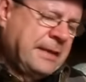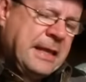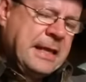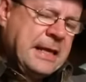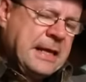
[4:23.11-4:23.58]
All
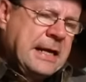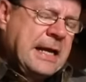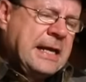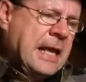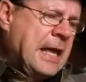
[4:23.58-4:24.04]

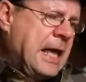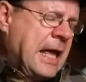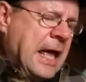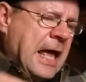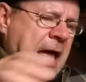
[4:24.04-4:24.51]
right,
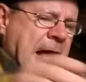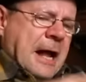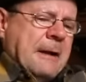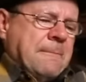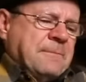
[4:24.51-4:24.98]

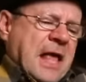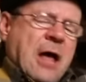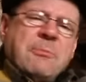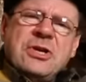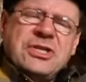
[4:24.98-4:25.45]

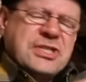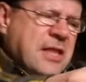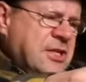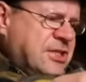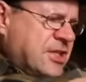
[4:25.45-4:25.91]
I'm going to
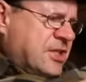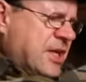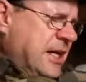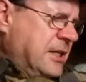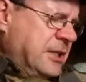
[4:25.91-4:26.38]
set this
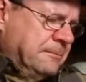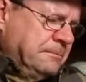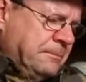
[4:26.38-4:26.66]
aside